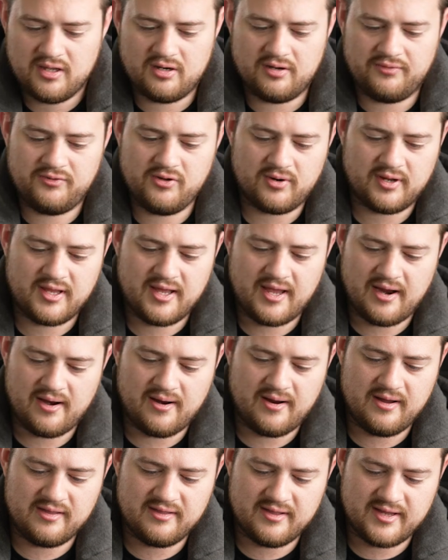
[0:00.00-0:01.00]
know, if you're
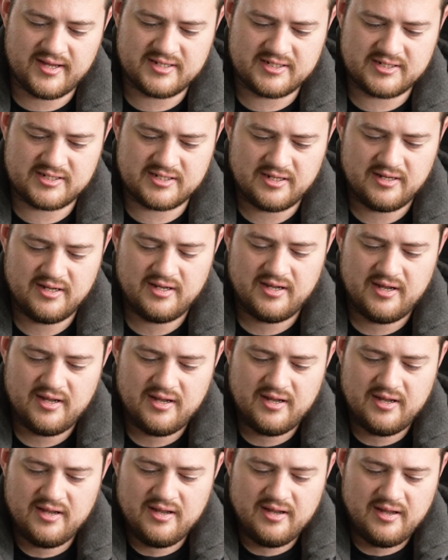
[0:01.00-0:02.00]
carrying this
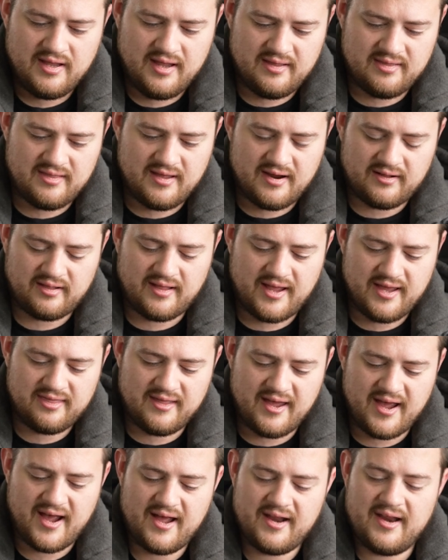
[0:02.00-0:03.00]
in there like
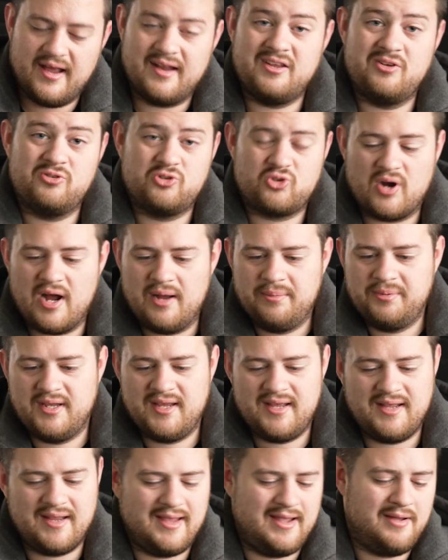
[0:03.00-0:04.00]
that and you dropped
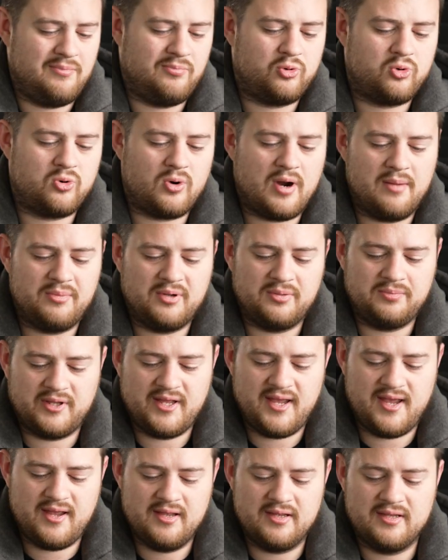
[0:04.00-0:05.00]
it, it
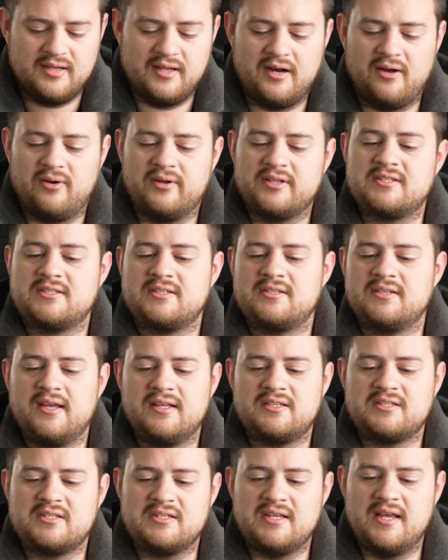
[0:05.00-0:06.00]
probably, you know,
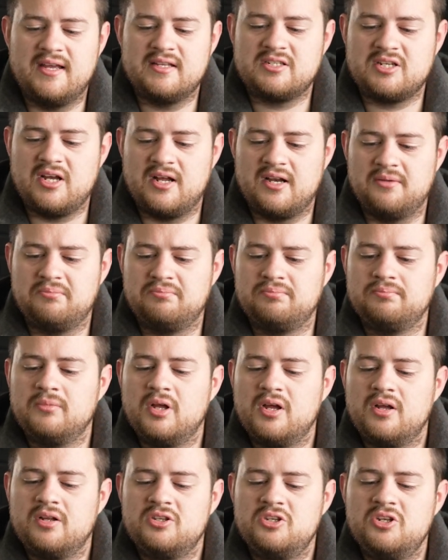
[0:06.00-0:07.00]
it's gonna
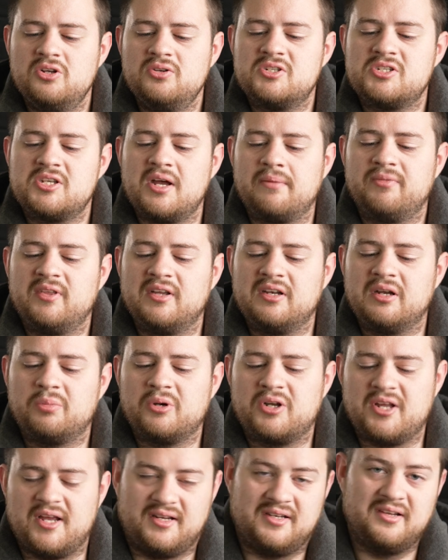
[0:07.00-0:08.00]
do something to
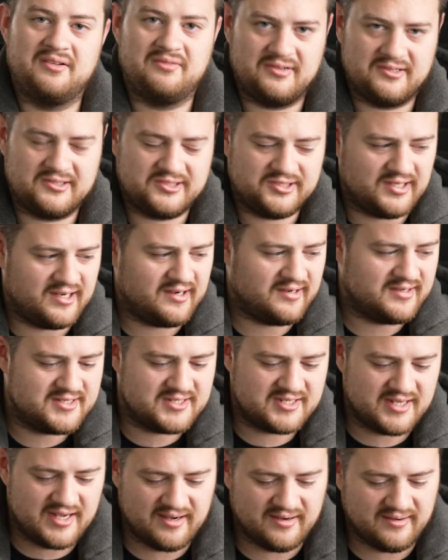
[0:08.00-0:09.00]
protect it for sure.
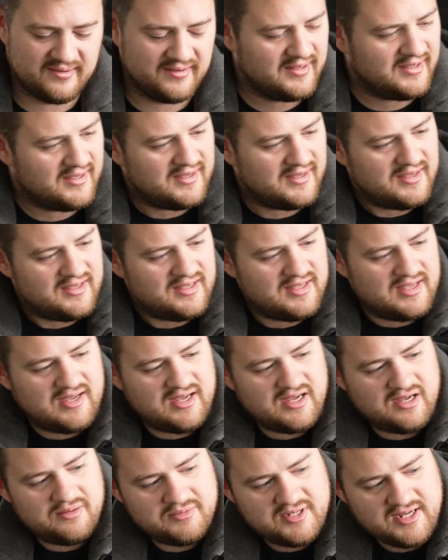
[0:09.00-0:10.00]
So
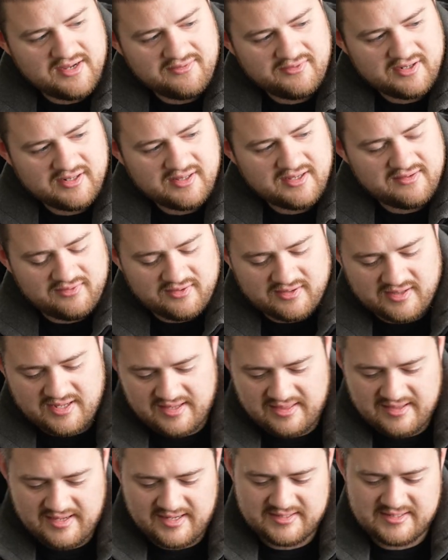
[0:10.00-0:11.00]
definitely feel like
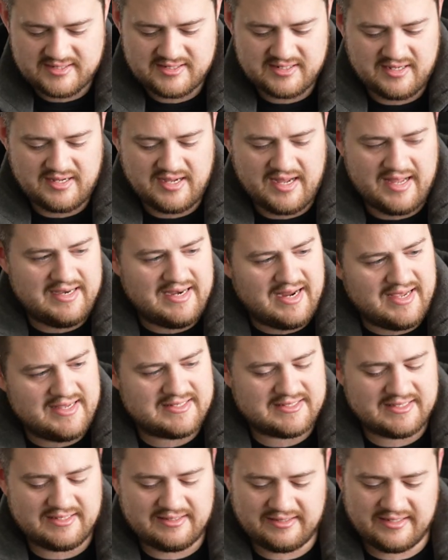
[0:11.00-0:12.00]
that's a
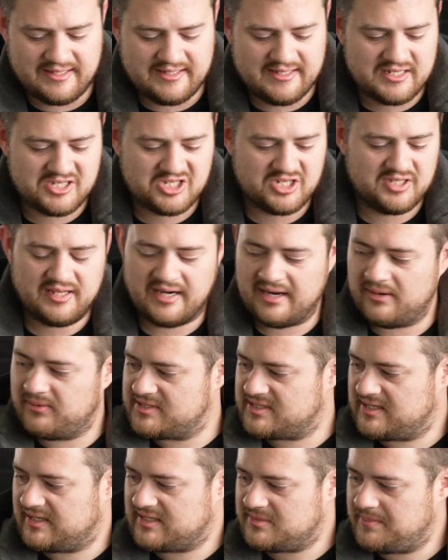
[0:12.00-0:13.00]
nice little addition that I
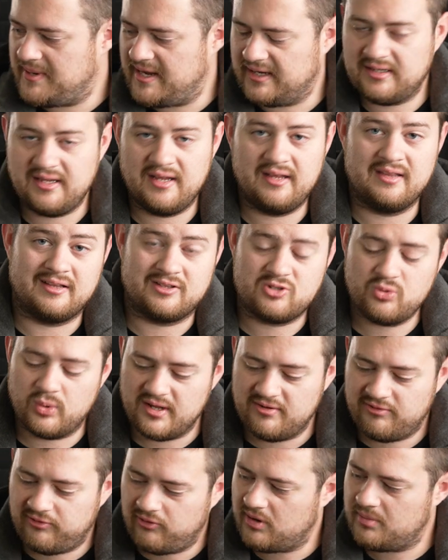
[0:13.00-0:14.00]
wasn't expecting, and the
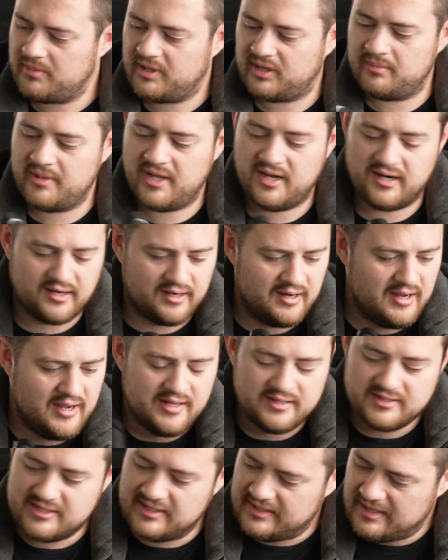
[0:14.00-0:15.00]

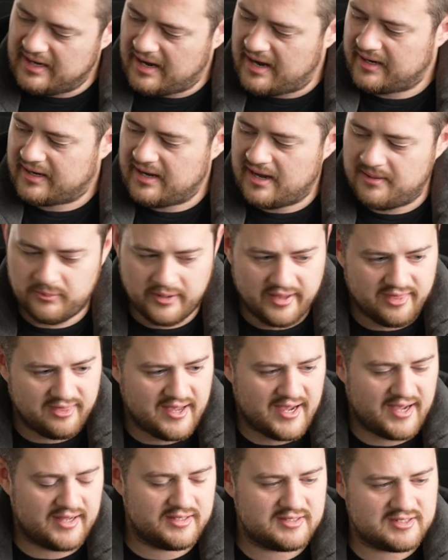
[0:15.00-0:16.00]
24mm did not come with
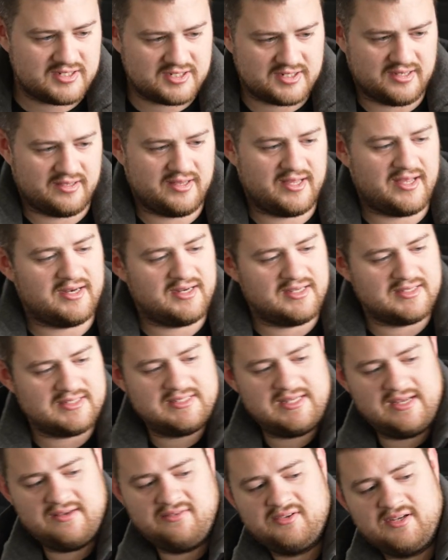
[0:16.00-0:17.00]
that. So that is
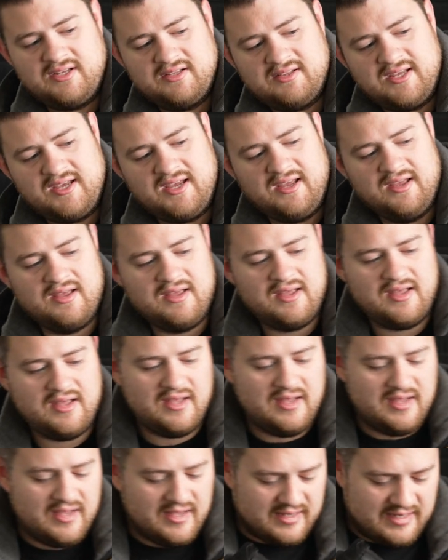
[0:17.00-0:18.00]
definitely
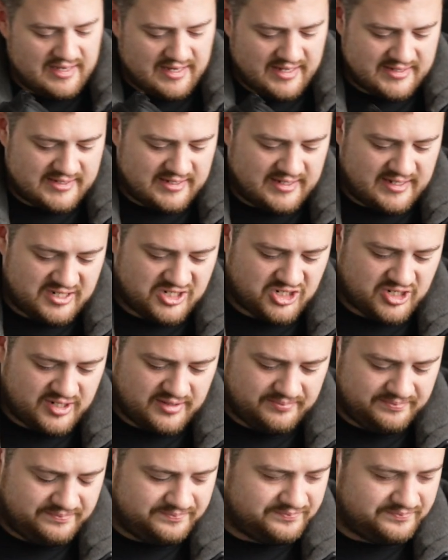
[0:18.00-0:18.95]
a nice addition.